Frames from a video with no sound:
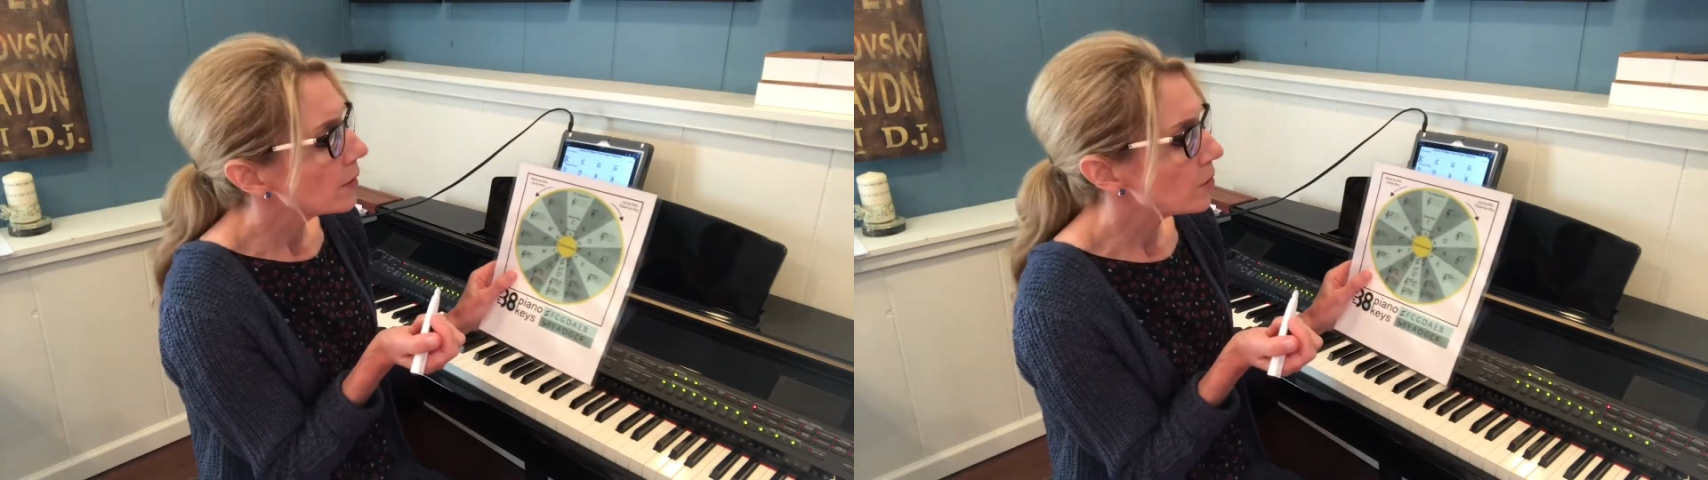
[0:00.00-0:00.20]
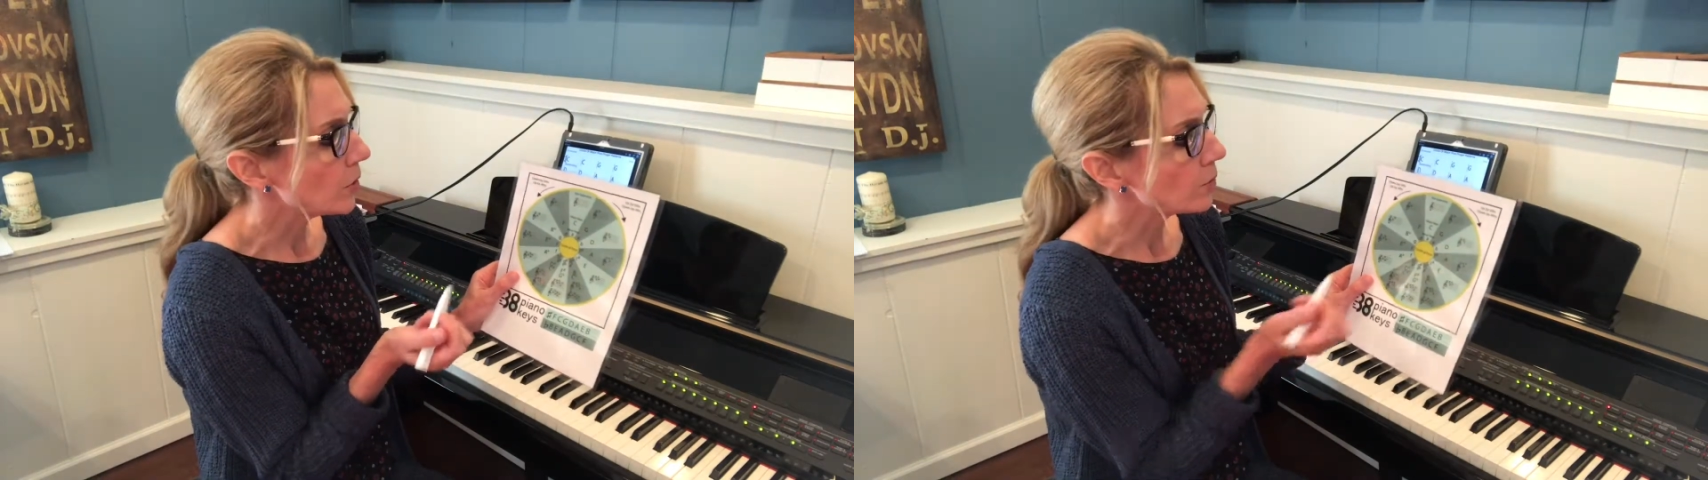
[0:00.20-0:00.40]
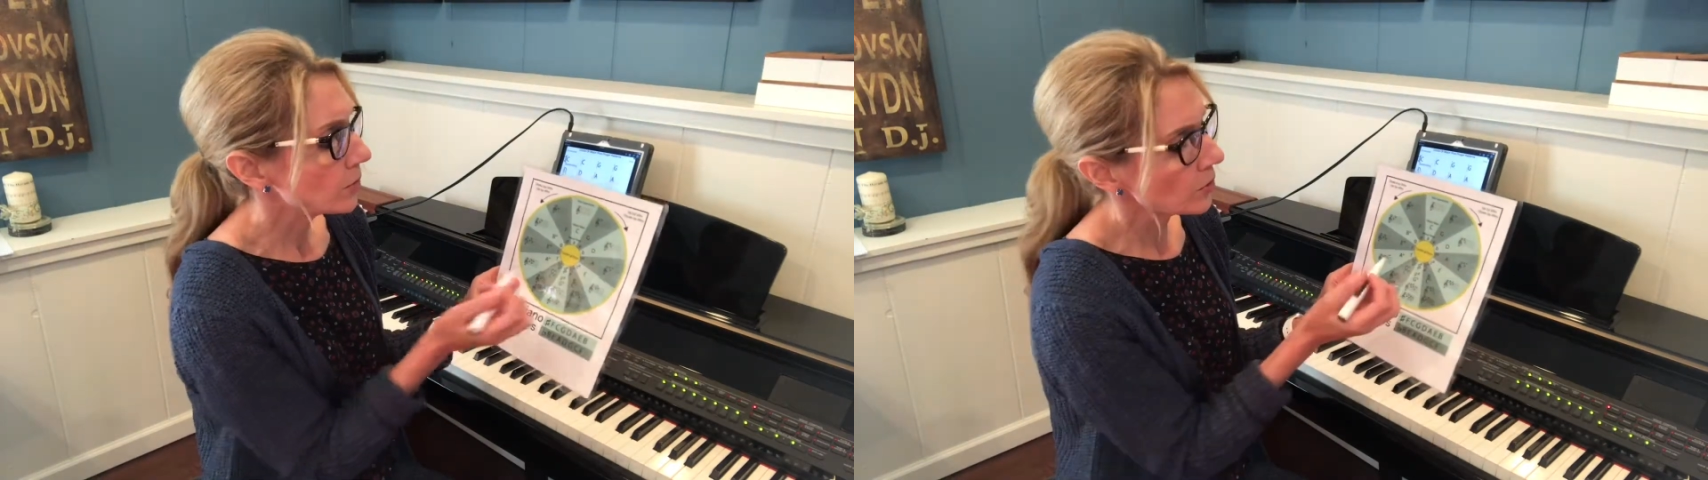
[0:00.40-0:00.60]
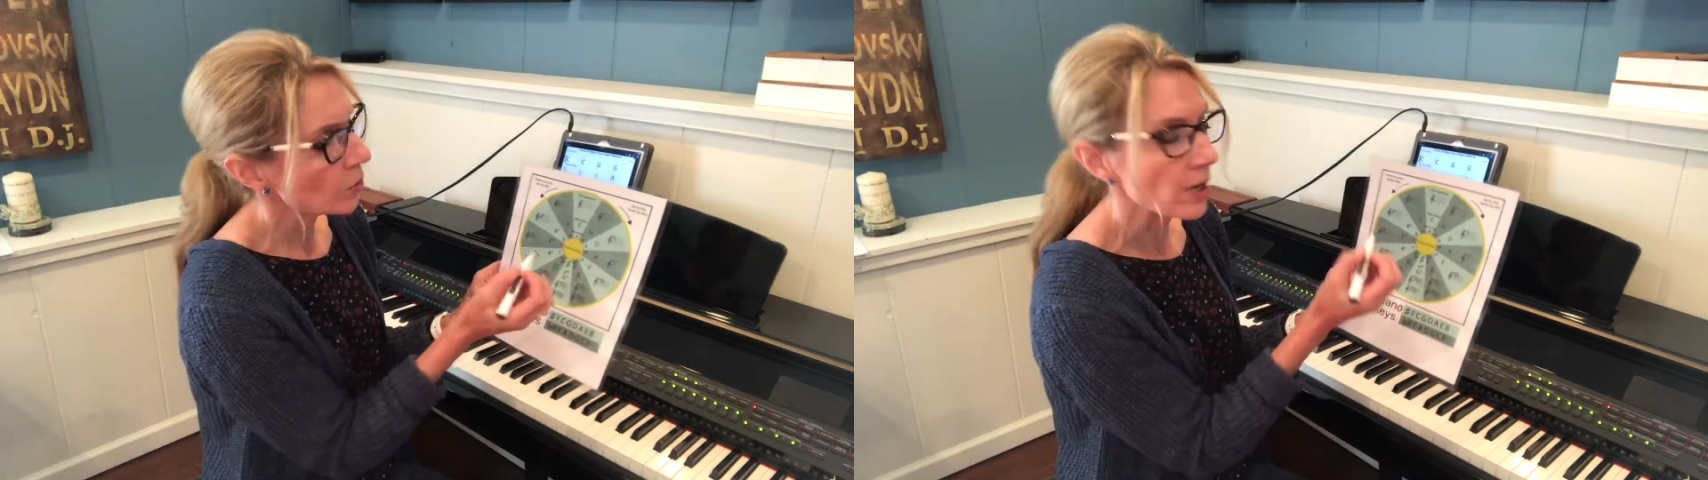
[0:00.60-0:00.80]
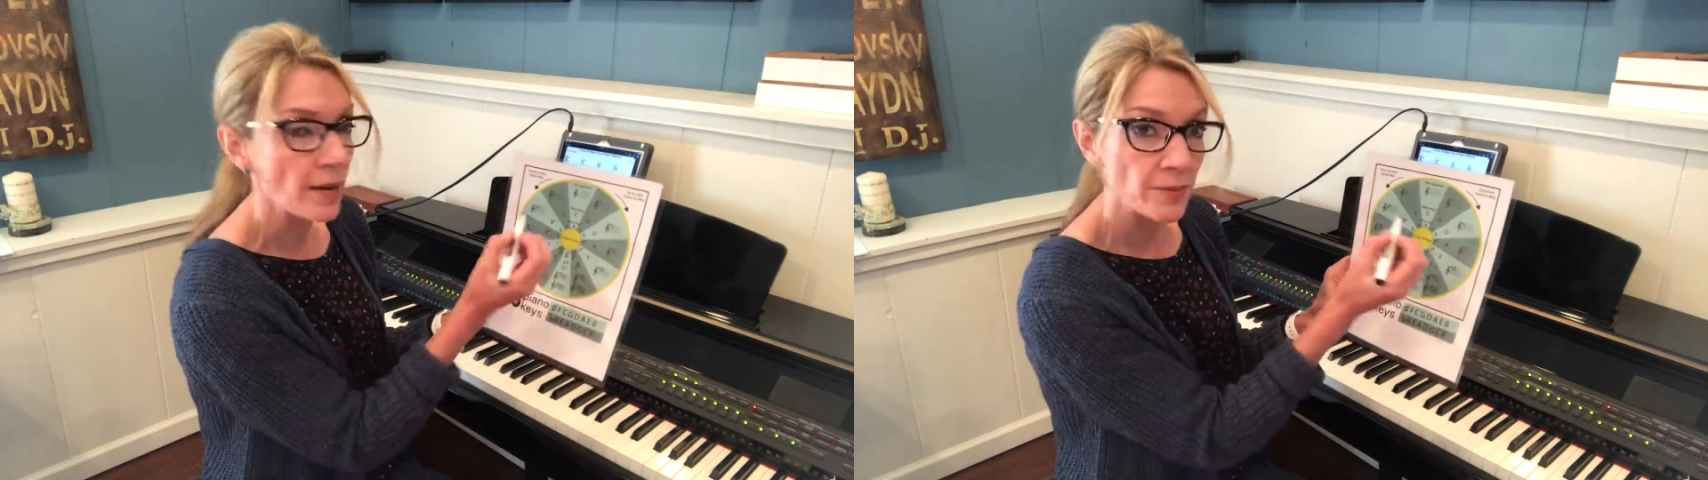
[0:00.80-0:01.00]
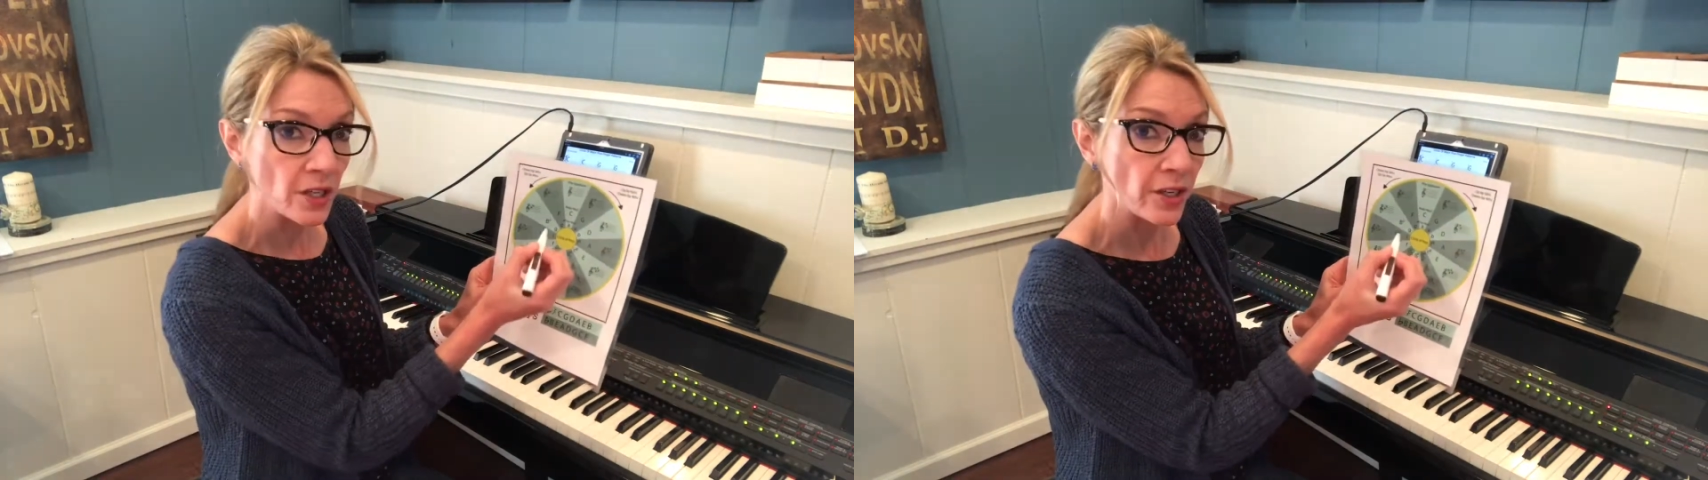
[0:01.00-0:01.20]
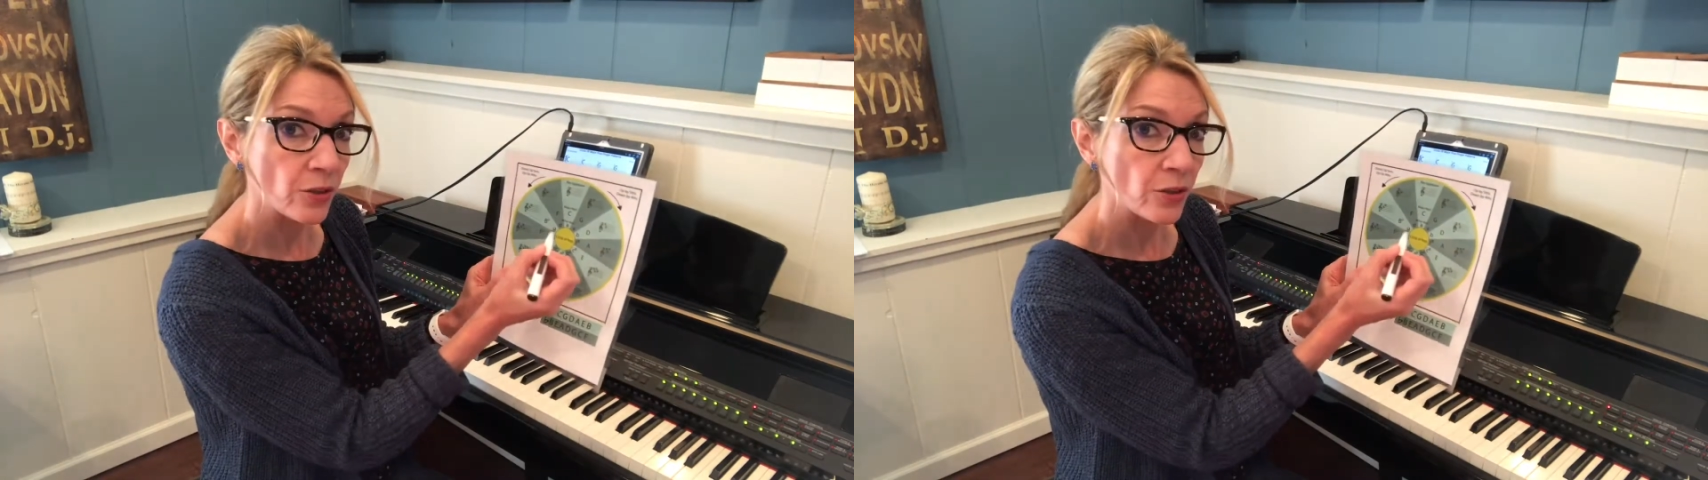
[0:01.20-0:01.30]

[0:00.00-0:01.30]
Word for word: notes, or I'm sorry,